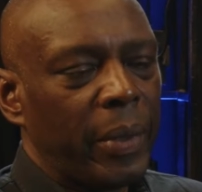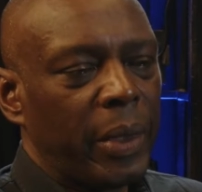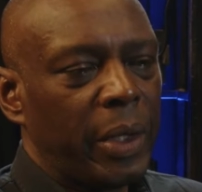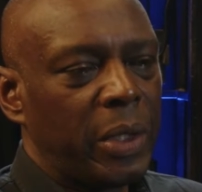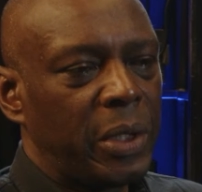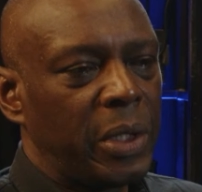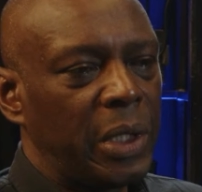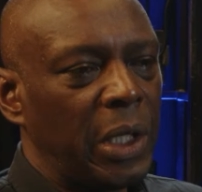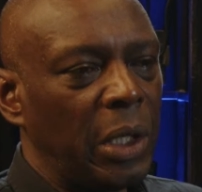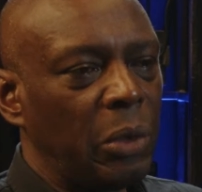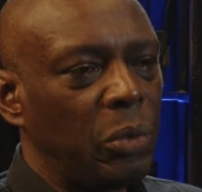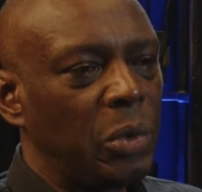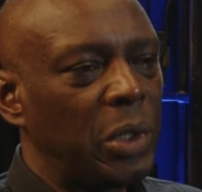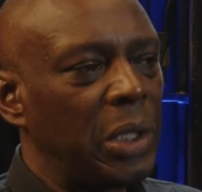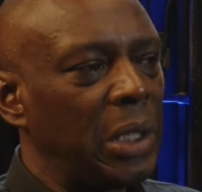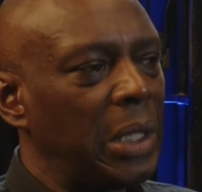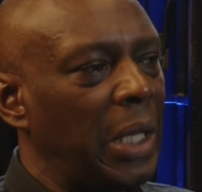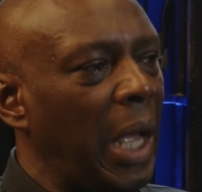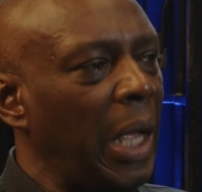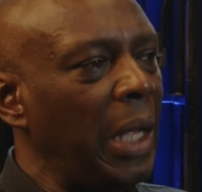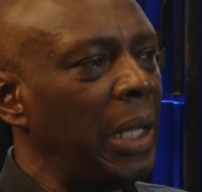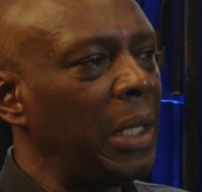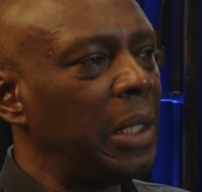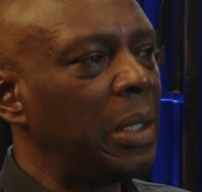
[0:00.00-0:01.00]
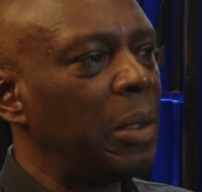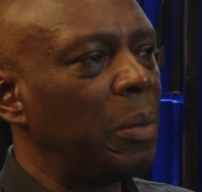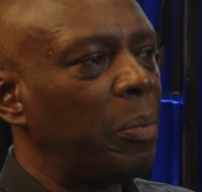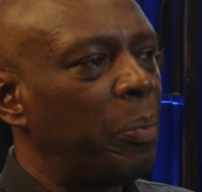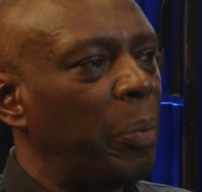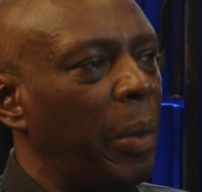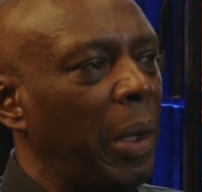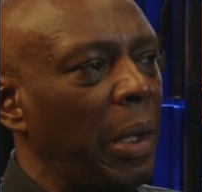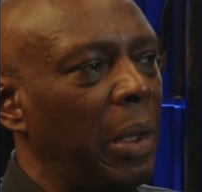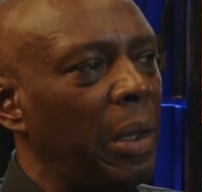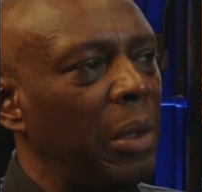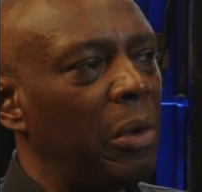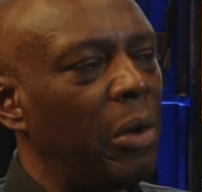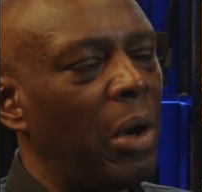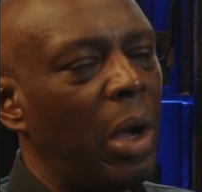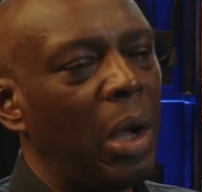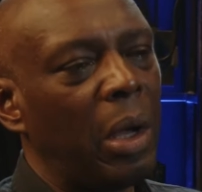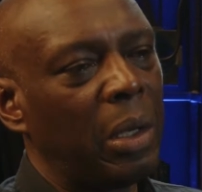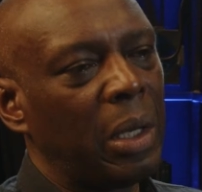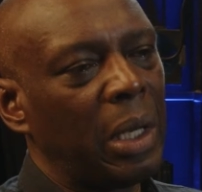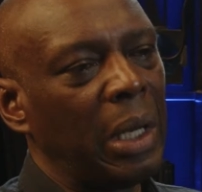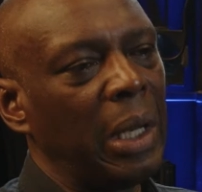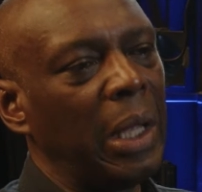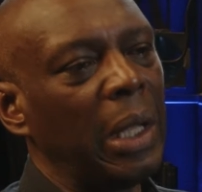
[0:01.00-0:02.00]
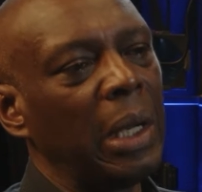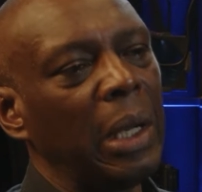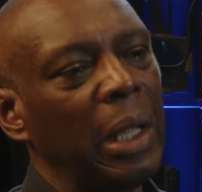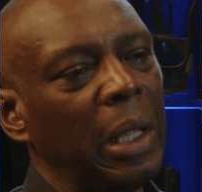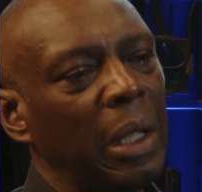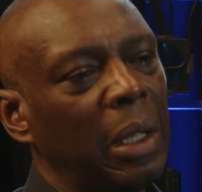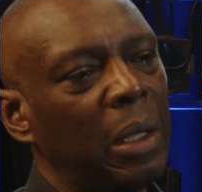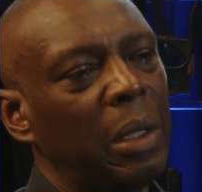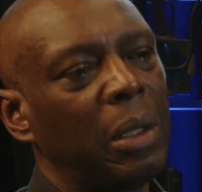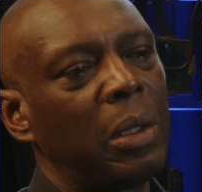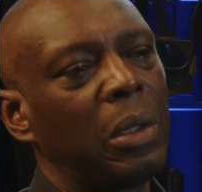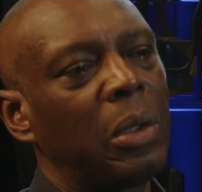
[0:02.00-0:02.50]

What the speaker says: still to date, but there are clearly